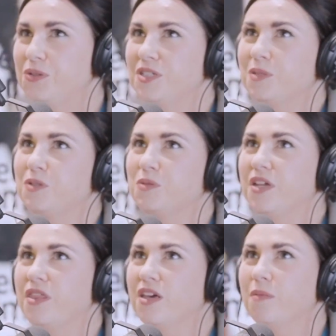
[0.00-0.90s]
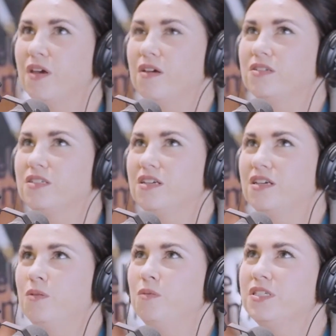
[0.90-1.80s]
I suppose when I think about
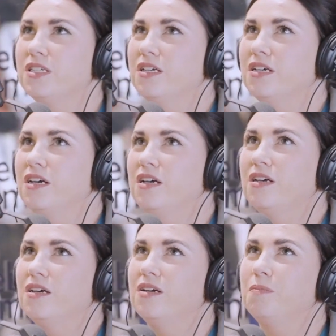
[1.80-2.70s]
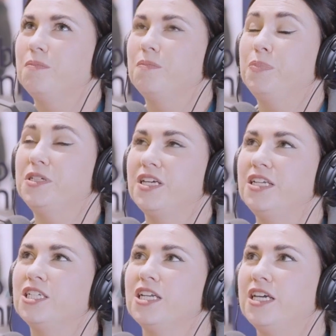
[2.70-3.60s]
it was
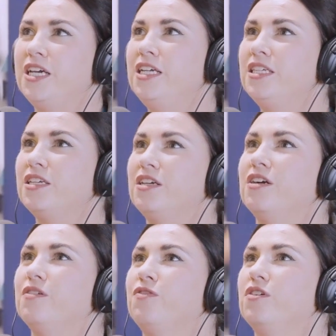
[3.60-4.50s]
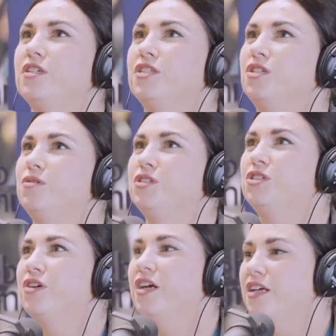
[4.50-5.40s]
potentially easier for us to
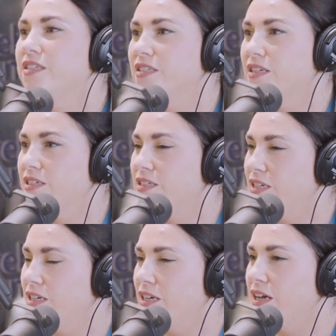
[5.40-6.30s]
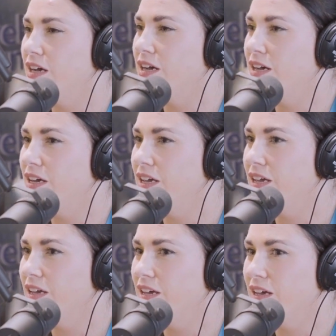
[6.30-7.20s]
address
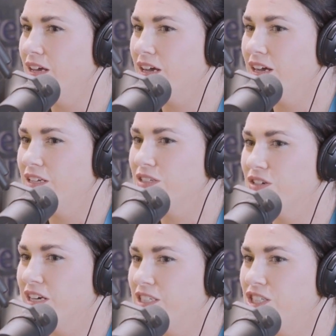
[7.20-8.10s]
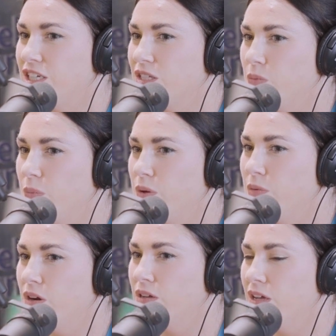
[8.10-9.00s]
DEI kind of strategies when we
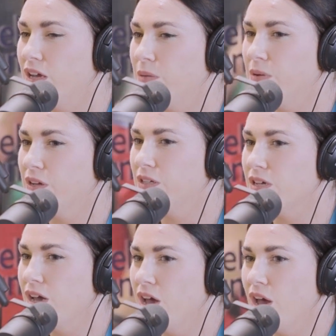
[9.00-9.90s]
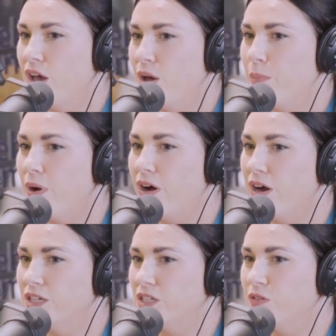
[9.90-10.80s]
were online, because
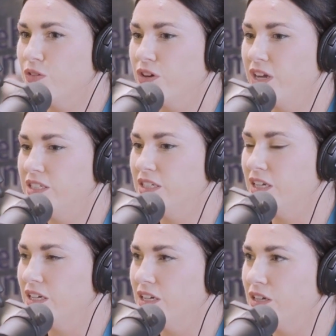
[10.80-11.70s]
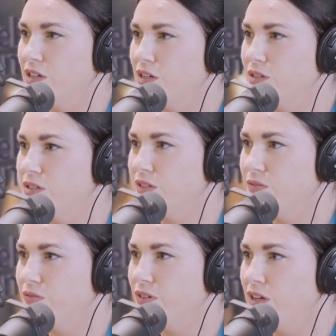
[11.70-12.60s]
part of creating an inclusive